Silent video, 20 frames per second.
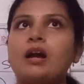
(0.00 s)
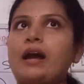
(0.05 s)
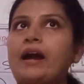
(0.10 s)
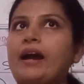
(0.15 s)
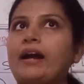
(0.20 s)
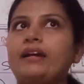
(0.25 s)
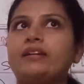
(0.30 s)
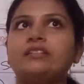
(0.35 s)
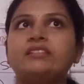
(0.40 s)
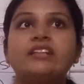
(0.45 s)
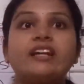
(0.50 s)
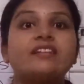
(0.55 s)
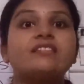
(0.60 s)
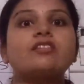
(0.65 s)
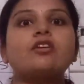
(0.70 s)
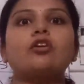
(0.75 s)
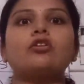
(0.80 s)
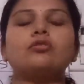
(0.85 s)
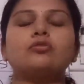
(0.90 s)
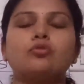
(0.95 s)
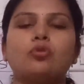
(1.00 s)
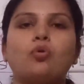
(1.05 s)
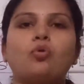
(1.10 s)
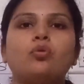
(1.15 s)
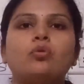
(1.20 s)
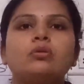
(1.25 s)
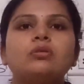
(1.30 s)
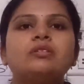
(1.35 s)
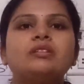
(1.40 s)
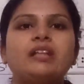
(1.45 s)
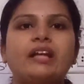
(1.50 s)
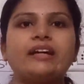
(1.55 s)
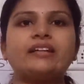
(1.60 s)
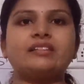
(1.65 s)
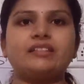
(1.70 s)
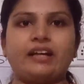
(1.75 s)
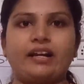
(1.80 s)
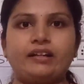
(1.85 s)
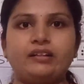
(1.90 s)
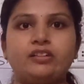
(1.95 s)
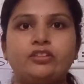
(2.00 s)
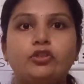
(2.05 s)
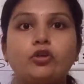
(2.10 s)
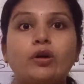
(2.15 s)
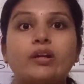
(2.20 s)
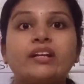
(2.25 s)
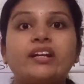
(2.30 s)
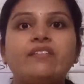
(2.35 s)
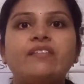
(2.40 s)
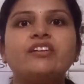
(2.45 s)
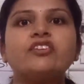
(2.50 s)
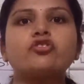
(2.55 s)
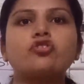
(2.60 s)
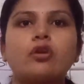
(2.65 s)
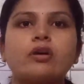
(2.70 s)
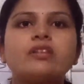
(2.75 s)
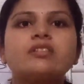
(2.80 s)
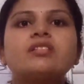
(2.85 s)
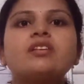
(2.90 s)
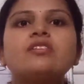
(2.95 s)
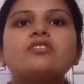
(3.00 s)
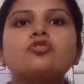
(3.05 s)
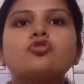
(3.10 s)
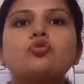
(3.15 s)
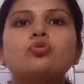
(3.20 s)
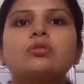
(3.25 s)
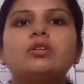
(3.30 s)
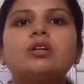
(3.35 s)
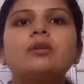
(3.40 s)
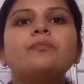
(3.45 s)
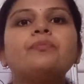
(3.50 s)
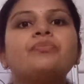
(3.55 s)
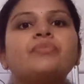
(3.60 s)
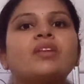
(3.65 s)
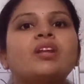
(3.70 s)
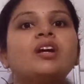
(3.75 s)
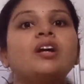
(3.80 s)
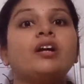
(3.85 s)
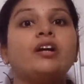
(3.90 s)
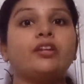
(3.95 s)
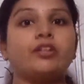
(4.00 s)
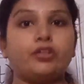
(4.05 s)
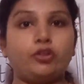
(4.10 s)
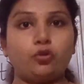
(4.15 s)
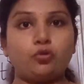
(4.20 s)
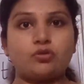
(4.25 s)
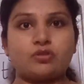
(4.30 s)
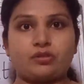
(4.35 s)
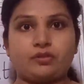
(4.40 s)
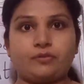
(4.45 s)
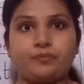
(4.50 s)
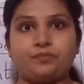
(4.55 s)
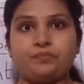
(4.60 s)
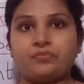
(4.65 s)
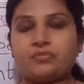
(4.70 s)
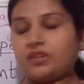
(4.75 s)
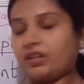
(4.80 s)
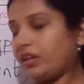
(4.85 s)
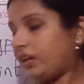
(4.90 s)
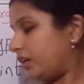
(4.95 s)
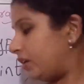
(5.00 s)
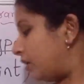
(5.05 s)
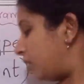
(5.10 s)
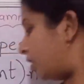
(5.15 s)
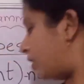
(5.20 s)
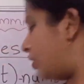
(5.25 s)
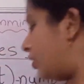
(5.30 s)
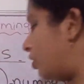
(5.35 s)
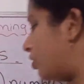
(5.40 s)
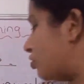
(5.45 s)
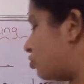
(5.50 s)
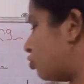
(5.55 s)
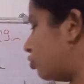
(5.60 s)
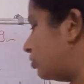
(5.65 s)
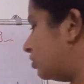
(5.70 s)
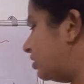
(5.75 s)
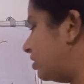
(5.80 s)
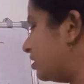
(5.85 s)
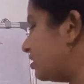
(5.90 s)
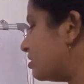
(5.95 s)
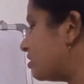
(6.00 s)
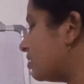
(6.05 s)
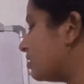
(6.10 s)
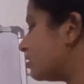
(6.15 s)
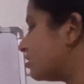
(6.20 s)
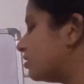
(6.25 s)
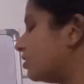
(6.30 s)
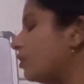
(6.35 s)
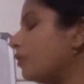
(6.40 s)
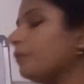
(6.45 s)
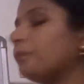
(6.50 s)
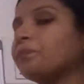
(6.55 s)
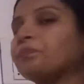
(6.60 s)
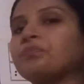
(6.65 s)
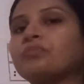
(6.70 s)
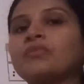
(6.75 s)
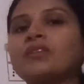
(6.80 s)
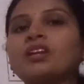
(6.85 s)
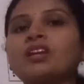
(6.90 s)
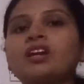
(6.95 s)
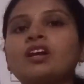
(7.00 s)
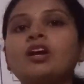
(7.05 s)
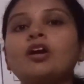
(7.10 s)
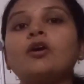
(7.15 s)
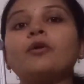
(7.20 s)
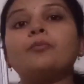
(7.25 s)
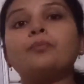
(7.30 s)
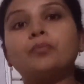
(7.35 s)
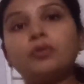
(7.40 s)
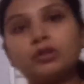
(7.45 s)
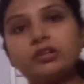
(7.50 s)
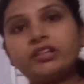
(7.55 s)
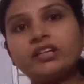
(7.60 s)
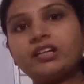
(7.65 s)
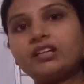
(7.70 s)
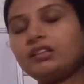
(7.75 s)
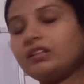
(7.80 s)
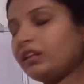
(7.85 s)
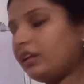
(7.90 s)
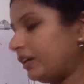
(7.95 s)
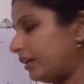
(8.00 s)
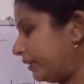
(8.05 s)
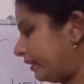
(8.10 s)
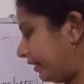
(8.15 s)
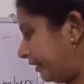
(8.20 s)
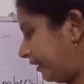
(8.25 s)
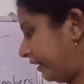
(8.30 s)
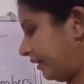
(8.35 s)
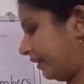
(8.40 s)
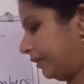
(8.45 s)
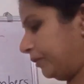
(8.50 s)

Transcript: and yes or no, like that. You are giving choices to the user, right? So this is the Boolean data